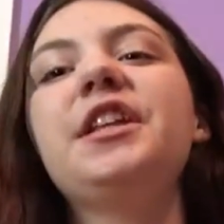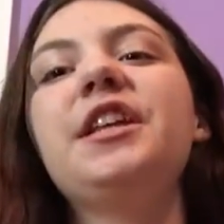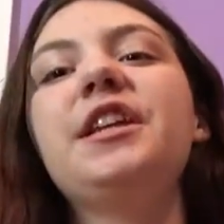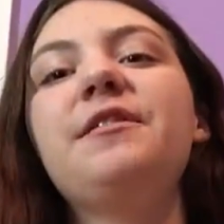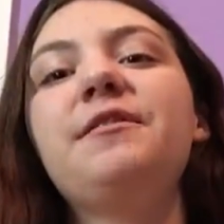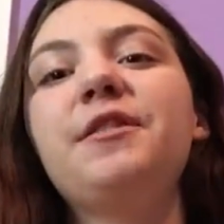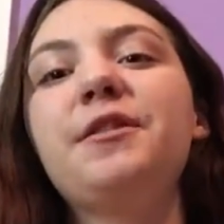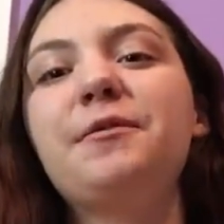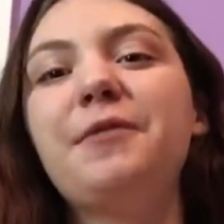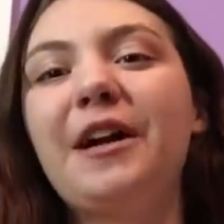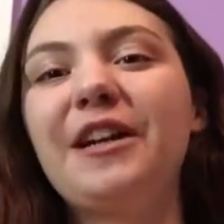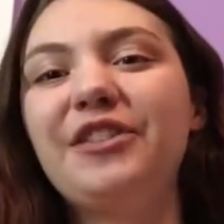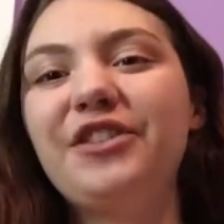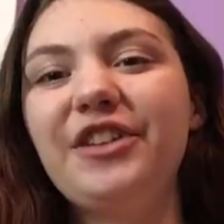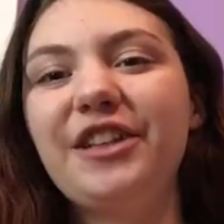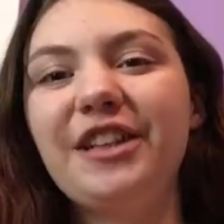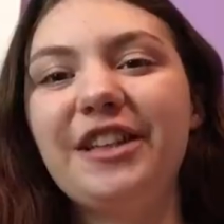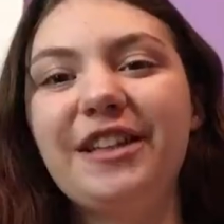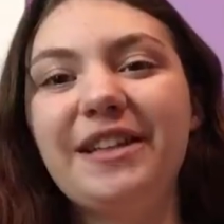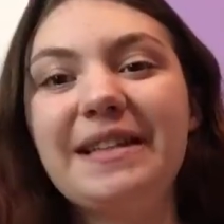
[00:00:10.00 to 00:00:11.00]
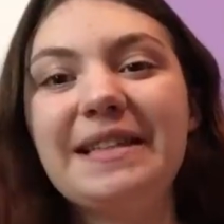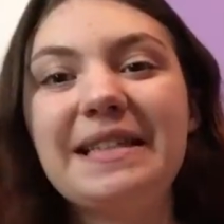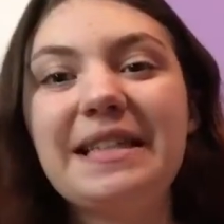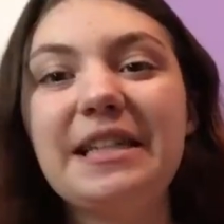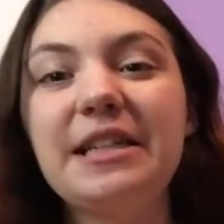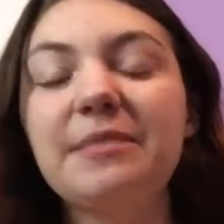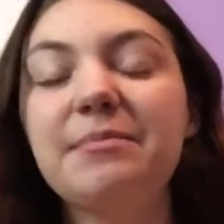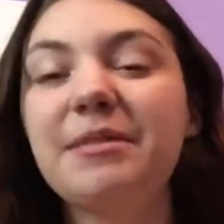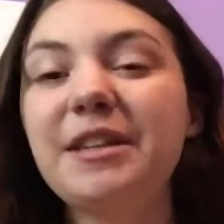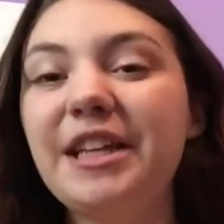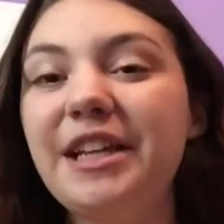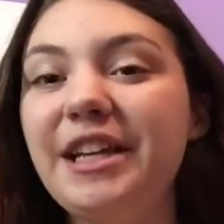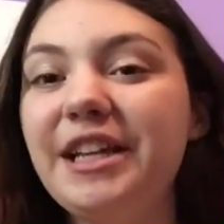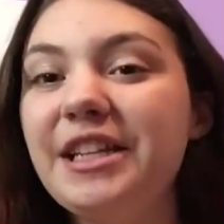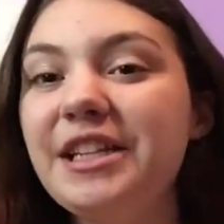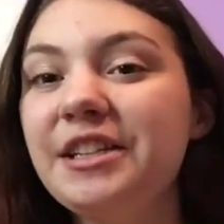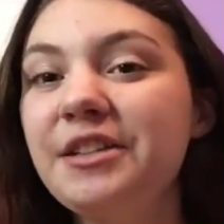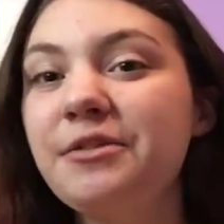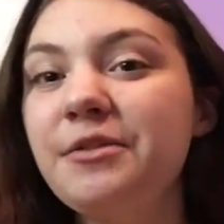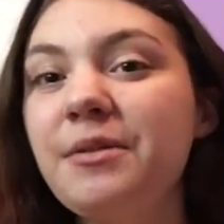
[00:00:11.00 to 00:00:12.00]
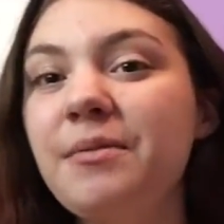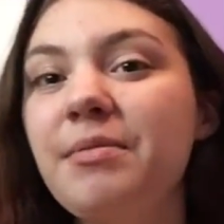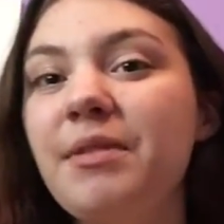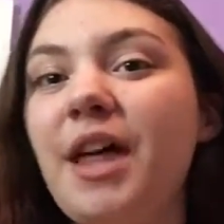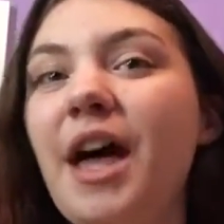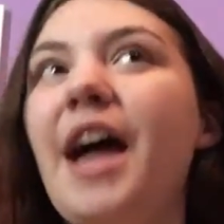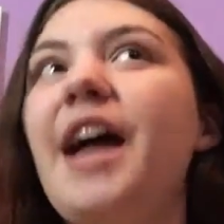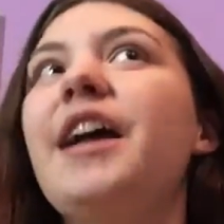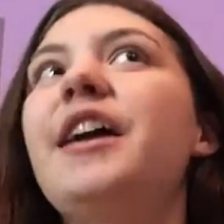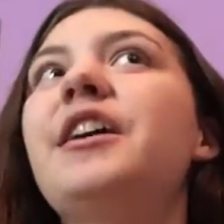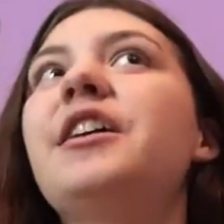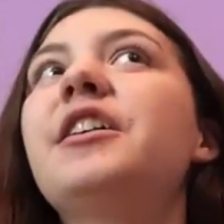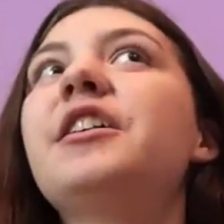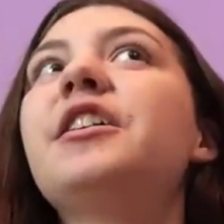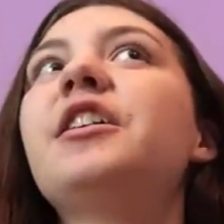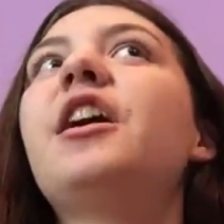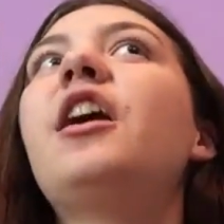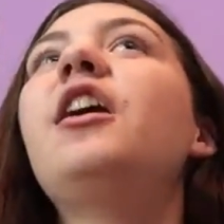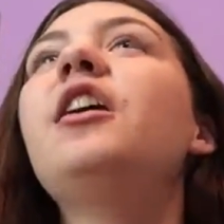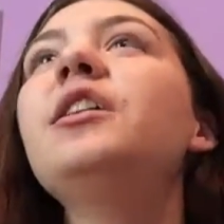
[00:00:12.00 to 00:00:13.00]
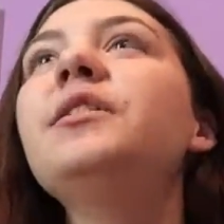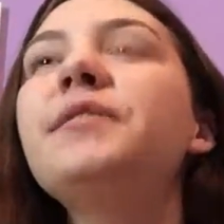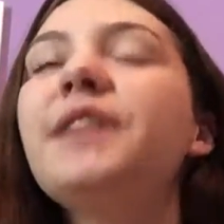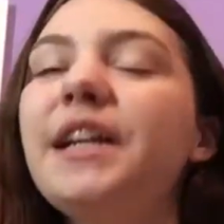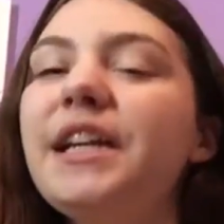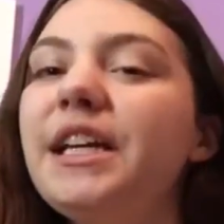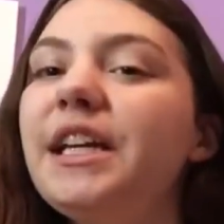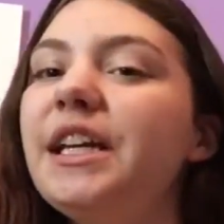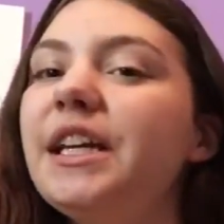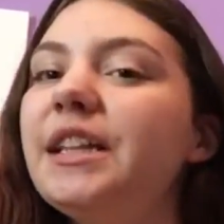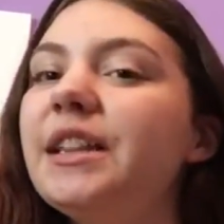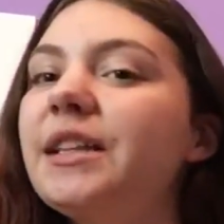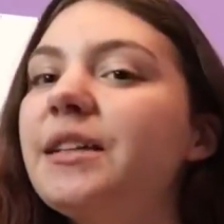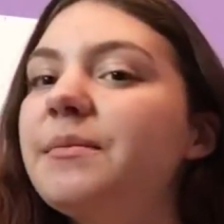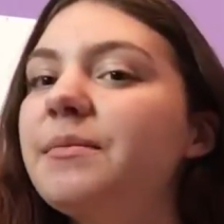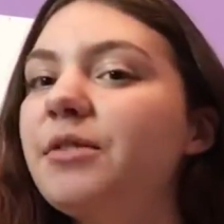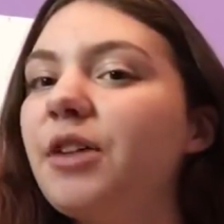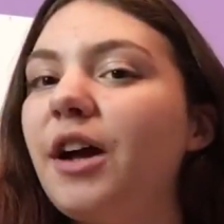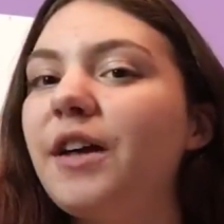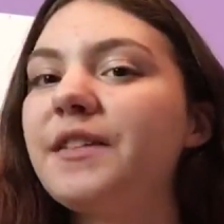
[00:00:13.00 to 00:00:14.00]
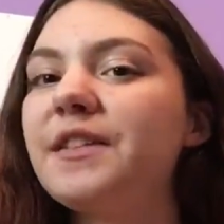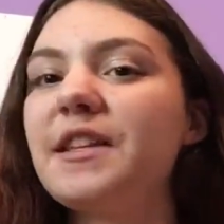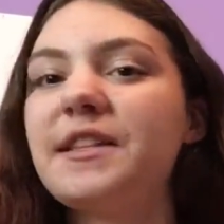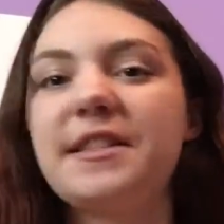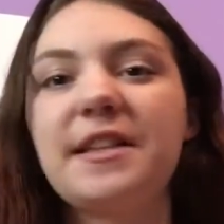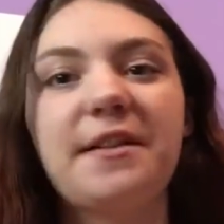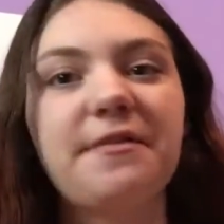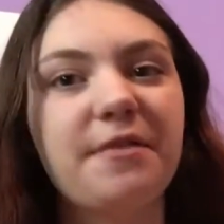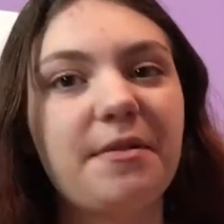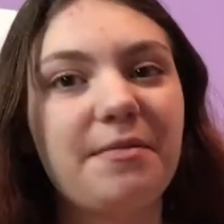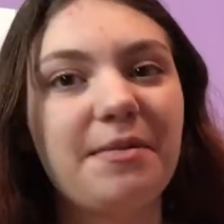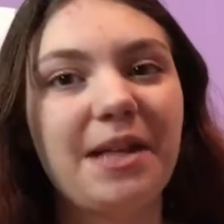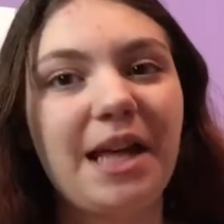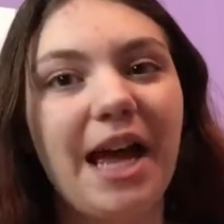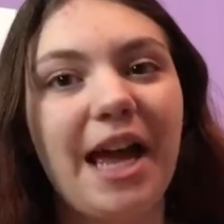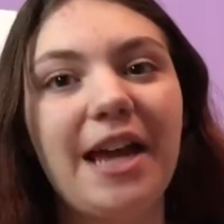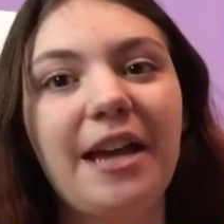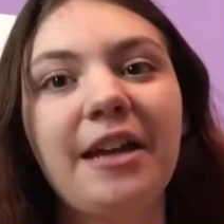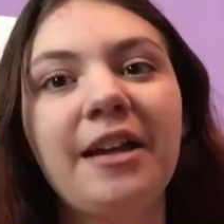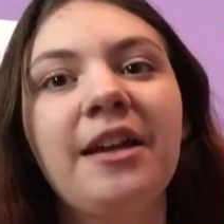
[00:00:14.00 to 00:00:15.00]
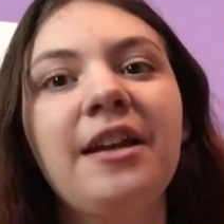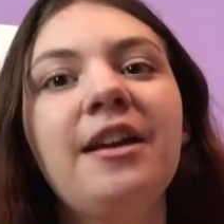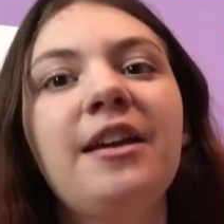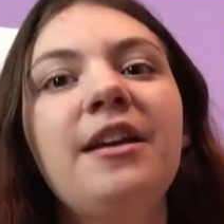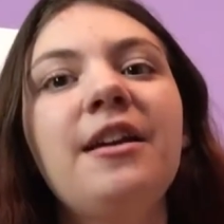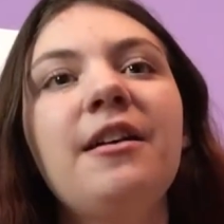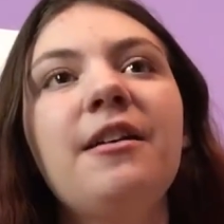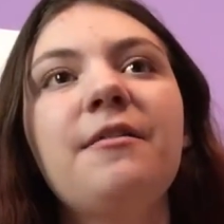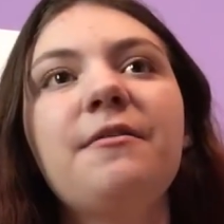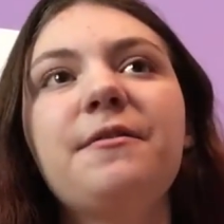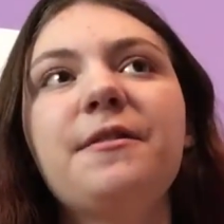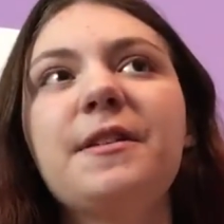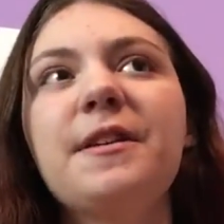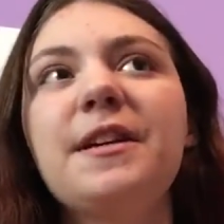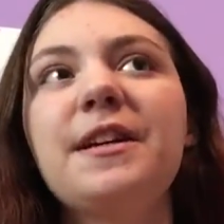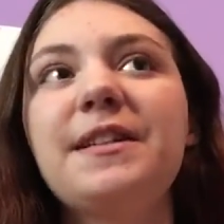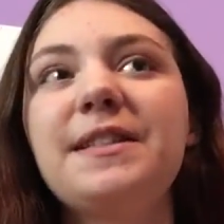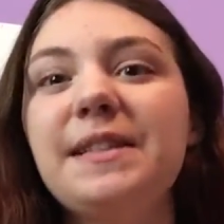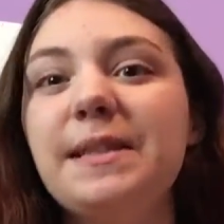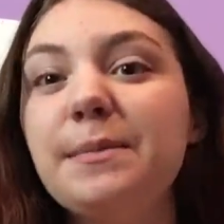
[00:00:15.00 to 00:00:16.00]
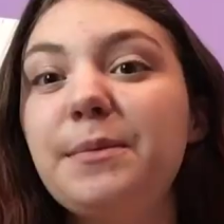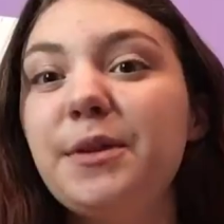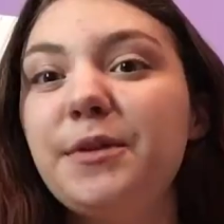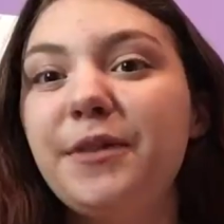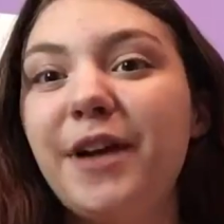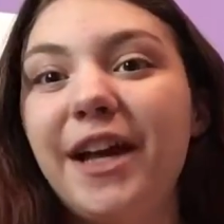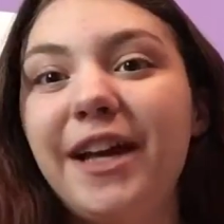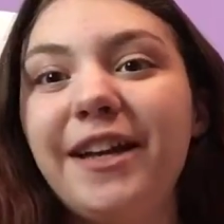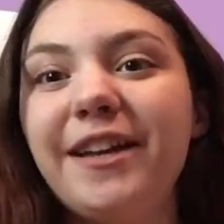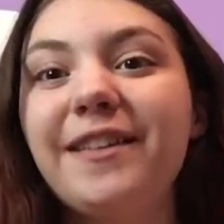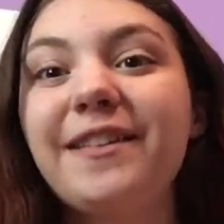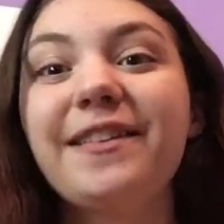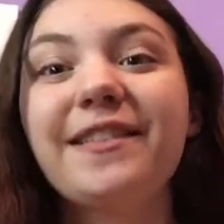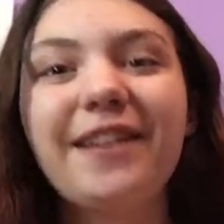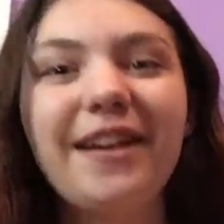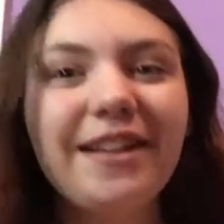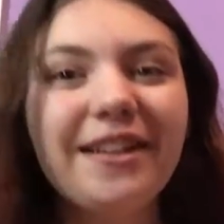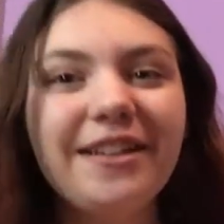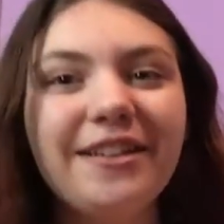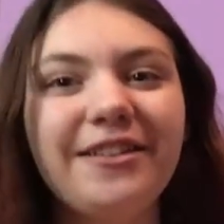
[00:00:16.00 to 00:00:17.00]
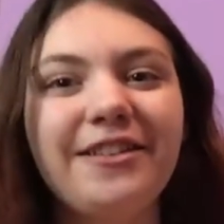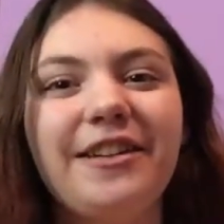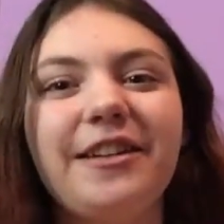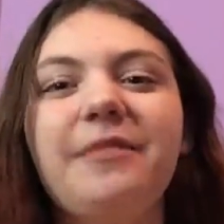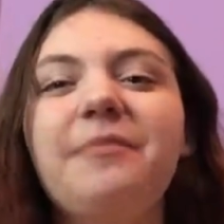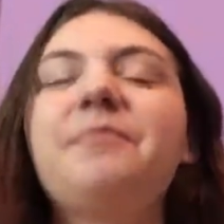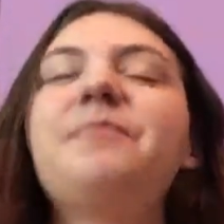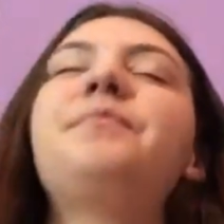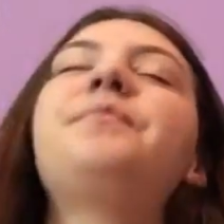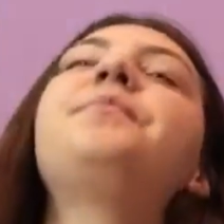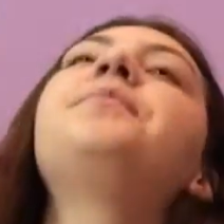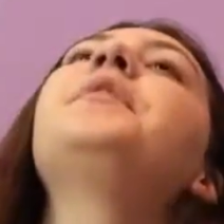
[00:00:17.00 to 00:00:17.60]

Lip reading: if you're watching this, you're planning to apply or already in the process of applying for a CBYX scholarship.